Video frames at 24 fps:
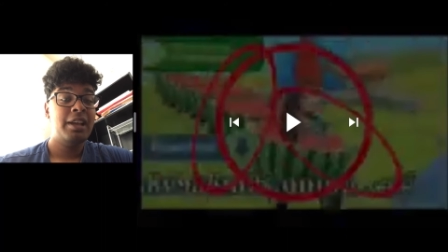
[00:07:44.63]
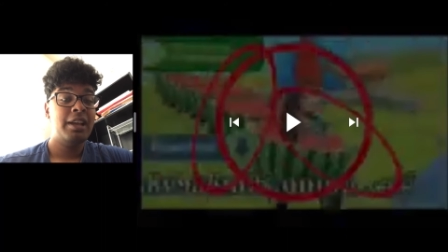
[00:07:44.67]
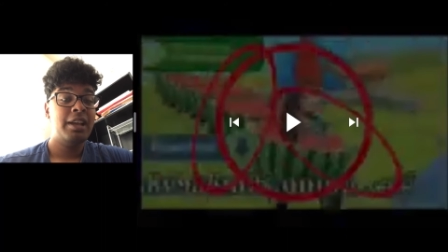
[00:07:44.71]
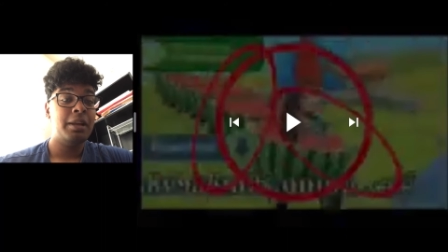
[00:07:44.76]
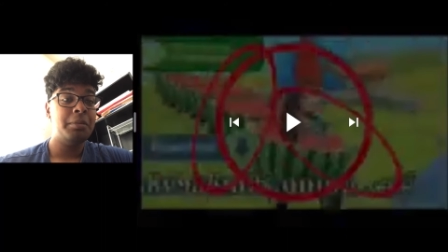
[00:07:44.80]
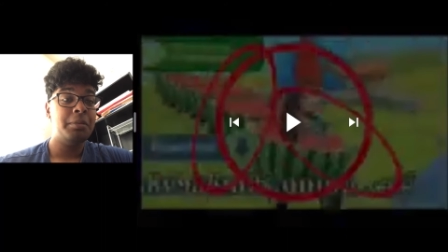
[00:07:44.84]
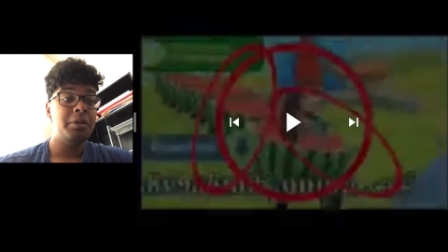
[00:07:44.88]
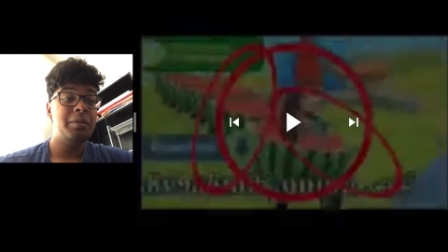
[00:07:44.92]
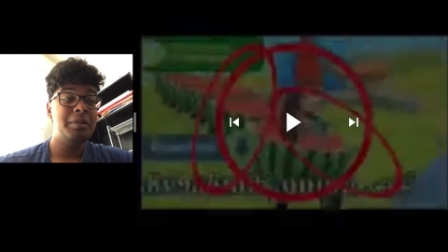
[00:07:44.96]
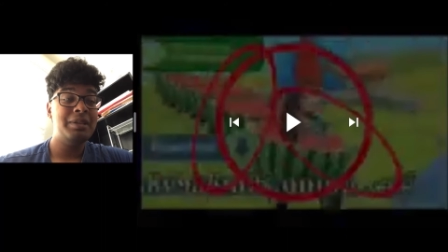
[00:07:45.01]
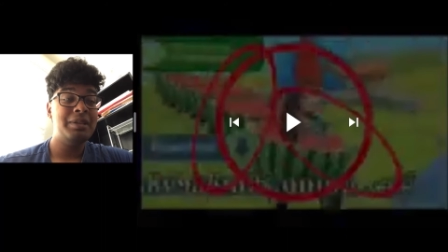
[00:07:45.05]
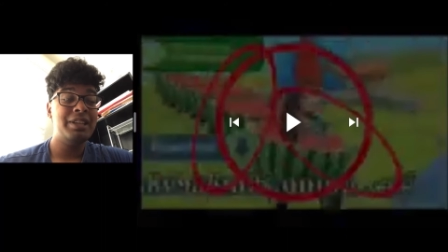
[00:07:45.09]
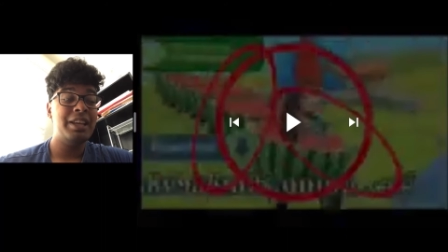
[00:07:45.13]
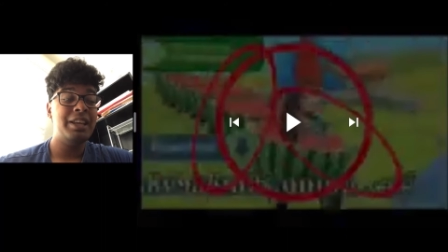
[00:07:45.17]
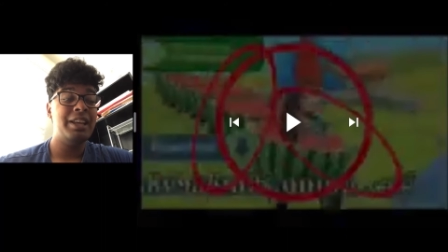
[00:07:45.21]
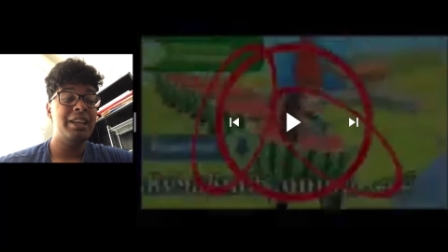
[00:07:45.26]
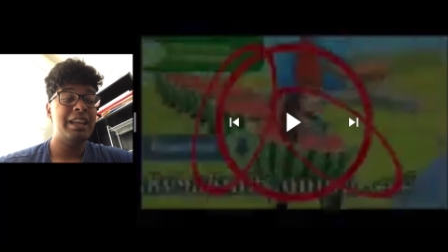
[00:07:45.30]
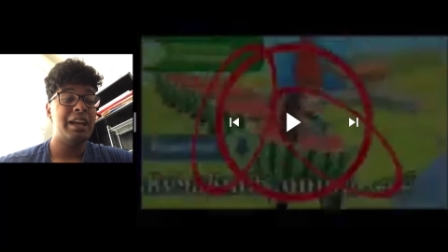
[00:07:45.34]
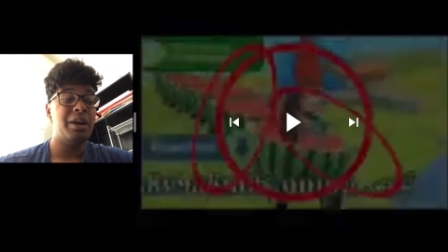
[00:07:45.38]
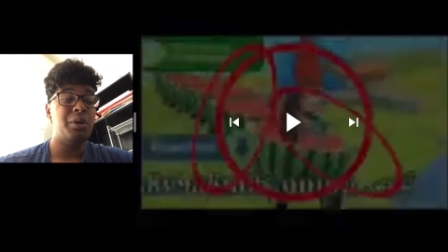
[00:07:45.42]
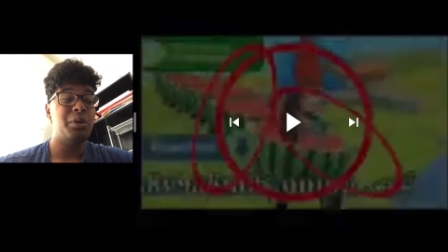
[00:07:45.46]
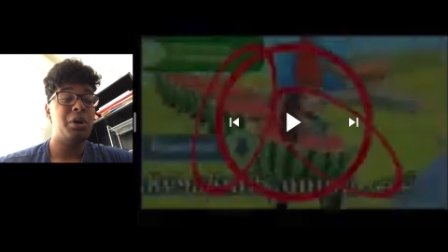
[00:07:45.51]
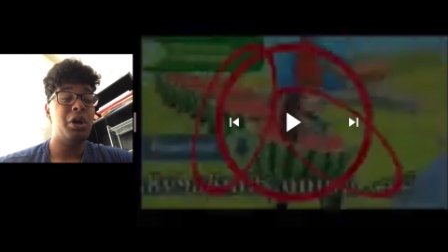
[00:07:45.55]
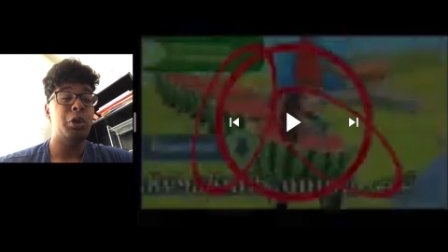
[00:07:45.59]
and I'm going to be
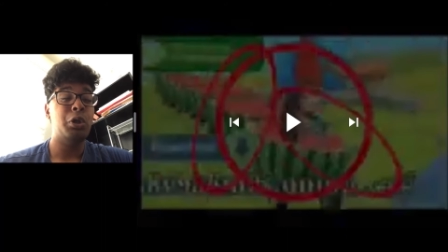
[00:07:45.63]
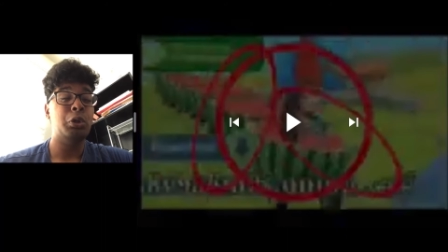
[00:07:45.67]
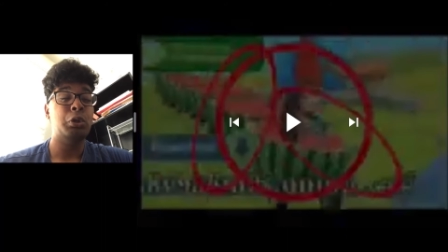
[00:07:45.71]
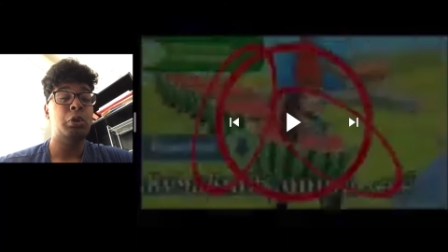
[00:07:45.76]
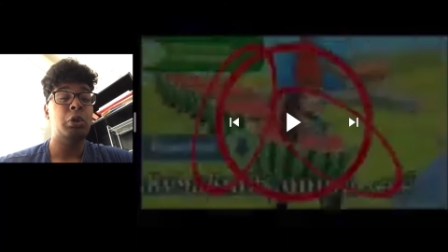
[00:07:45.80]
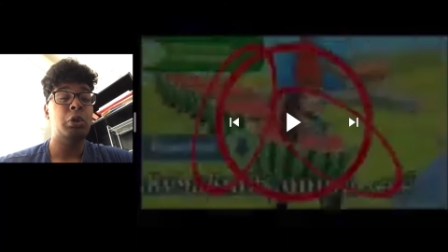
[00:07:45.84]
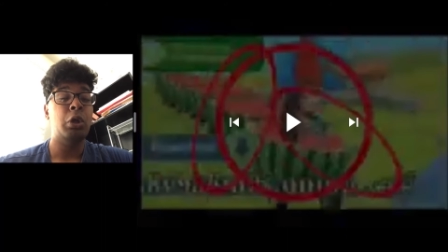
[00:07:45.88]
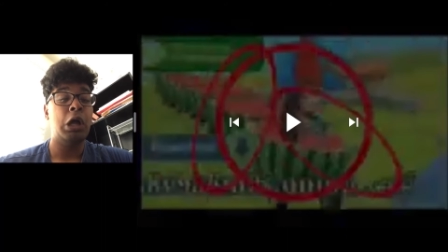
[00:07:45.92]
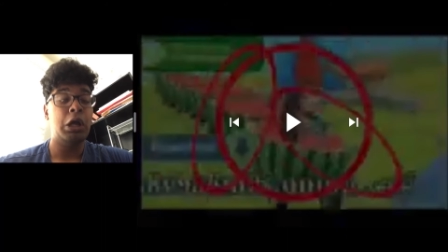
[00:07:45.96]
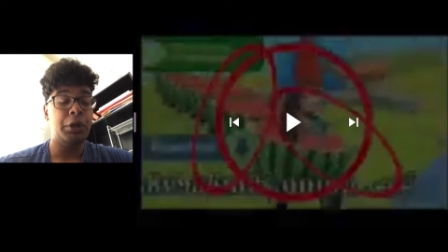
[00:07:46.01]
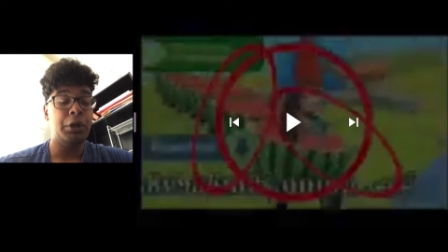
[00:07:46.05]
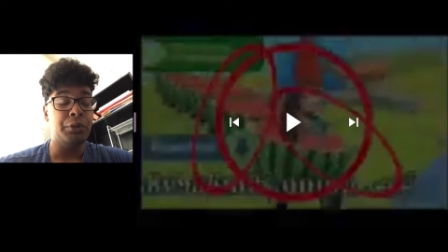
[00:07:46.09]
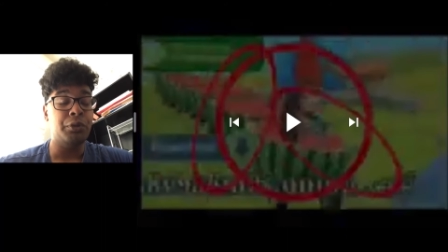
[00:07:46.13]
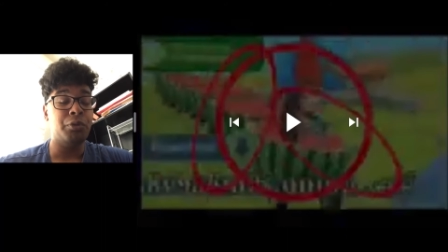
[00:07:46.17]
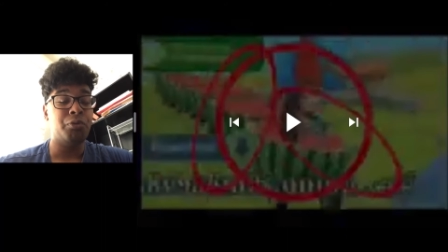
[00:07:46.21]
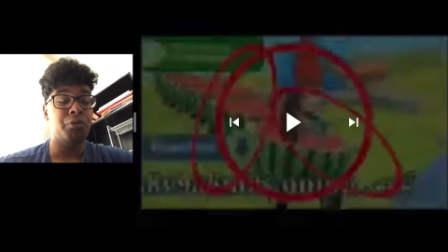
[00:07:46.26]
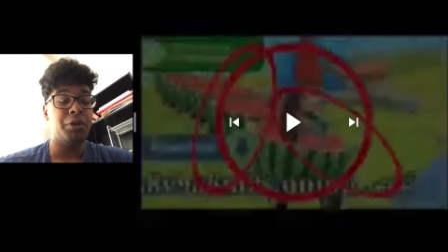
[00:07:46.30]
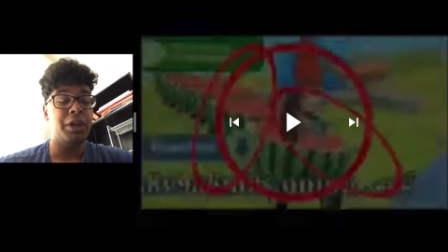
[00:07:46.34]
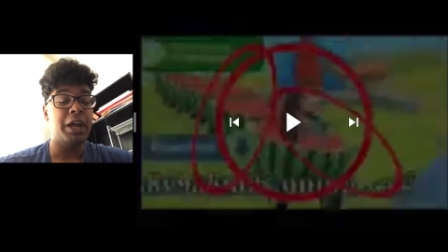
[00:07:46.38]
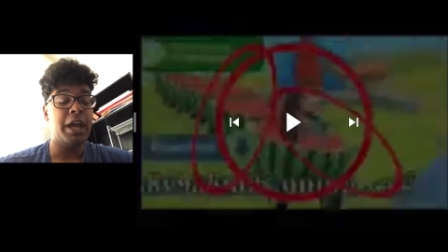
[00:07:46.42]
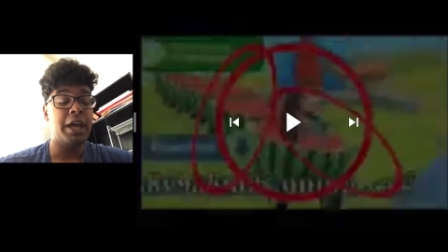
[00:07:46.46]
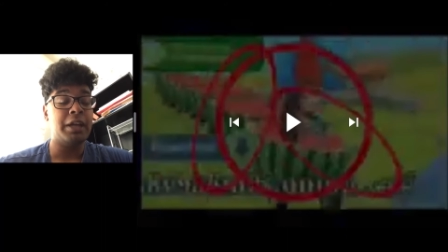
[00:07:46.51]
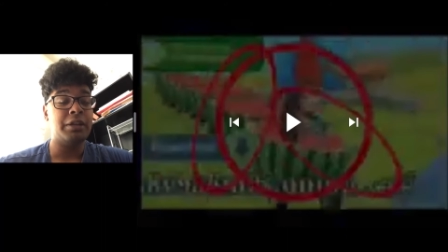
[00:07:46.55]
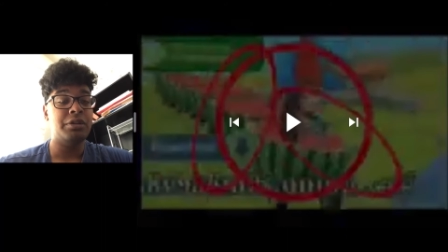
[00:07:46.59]
taking out a lot of the
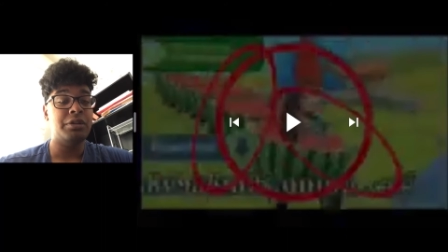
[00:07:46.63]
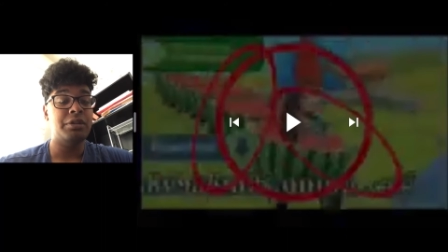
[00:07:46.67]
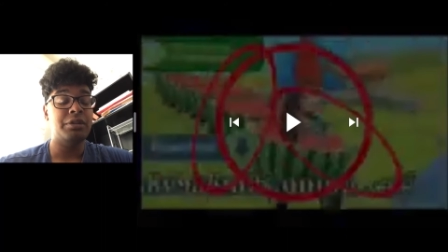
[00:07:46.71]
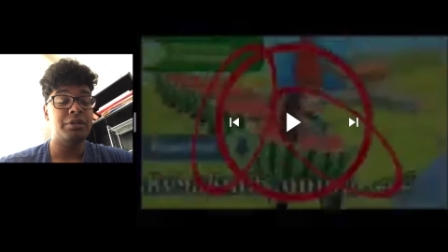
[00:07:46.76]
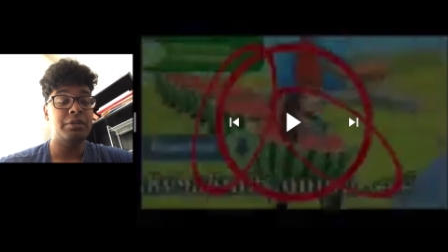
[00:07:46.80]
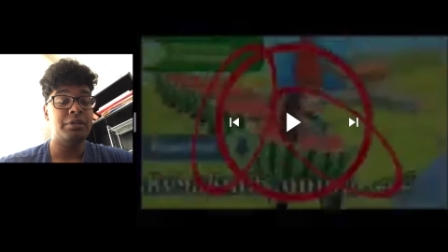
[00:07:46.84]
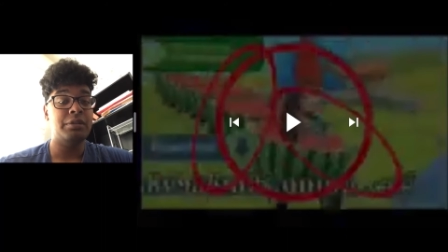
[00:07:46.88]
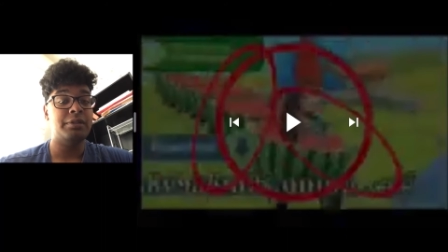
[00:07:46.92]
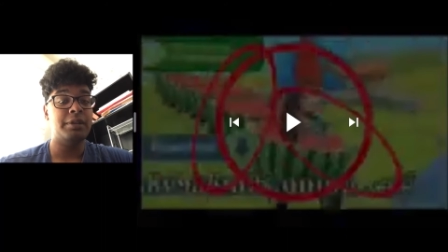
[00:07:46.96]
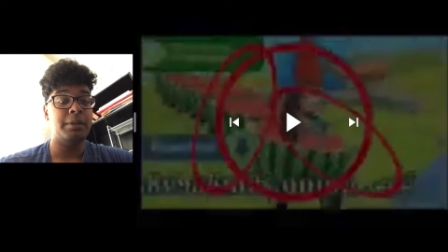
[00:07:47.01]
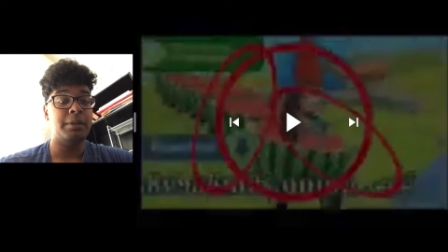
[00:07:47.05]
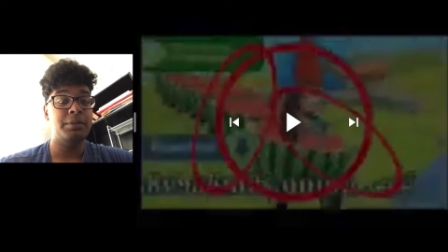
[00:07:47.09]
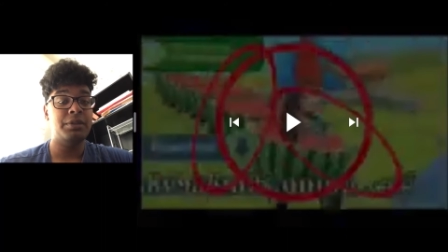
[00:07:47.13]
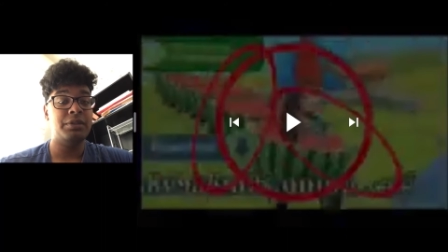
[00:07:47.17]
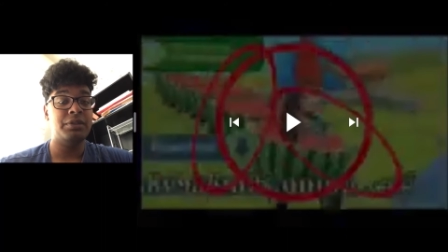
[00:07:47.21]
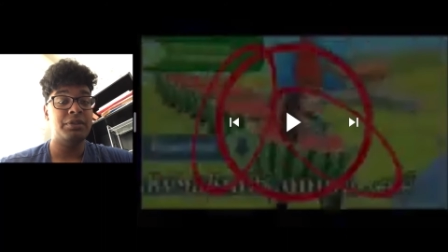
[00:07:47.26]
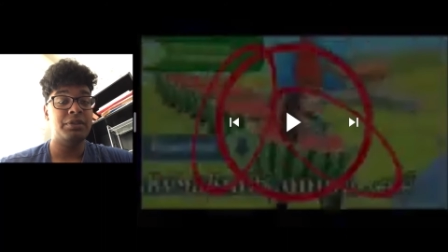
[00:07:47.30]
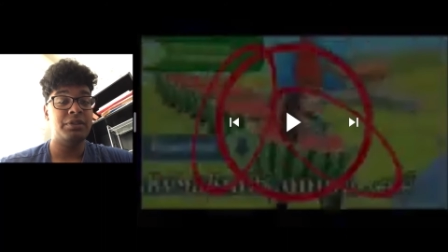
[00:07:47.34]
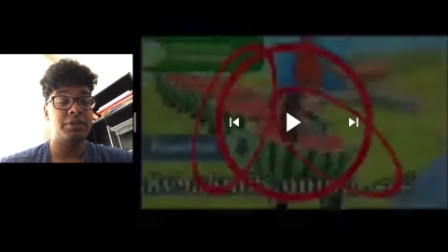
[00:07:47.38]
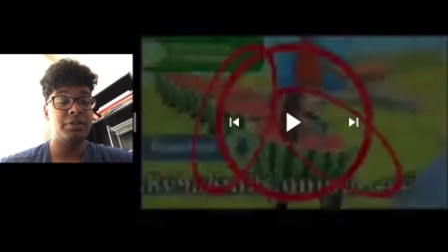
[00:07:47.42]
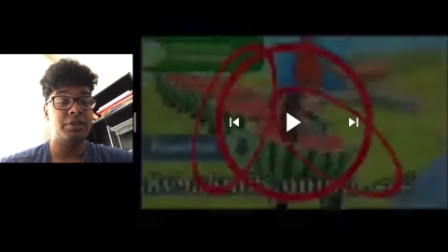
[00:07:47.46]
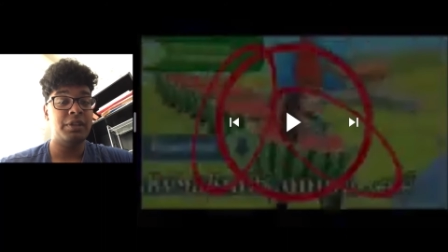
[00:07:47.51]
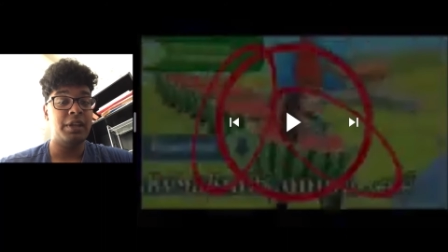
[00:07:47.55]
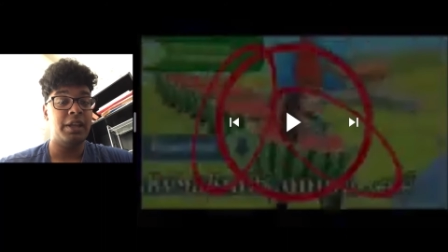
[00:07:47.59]
reactions since I'm
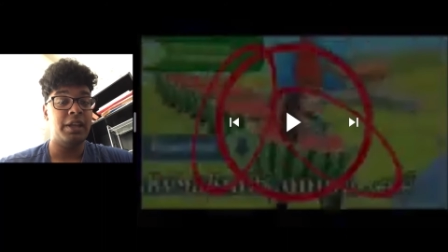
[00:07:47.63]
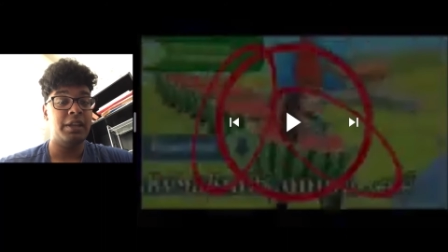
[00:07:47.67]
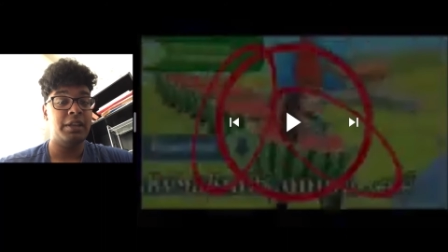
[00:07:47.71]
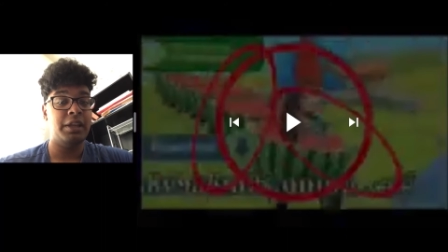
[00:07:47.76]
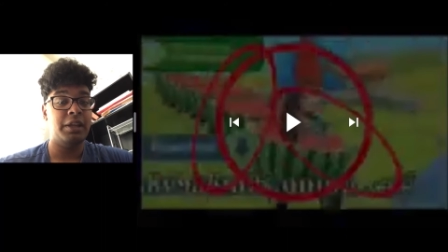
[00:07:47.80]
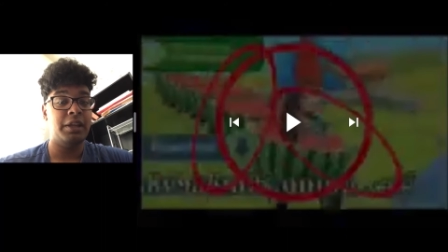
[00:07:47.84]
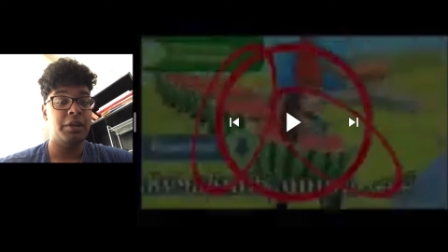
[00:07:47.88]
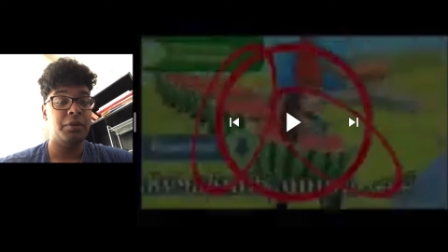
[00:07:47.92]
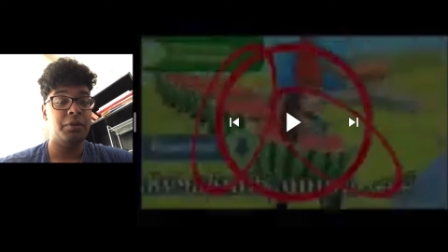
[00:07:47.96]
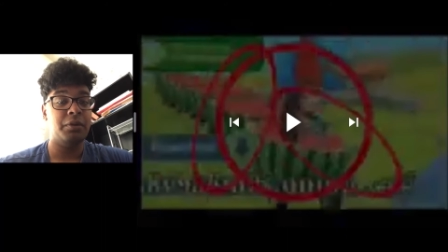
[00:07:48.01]
just standing here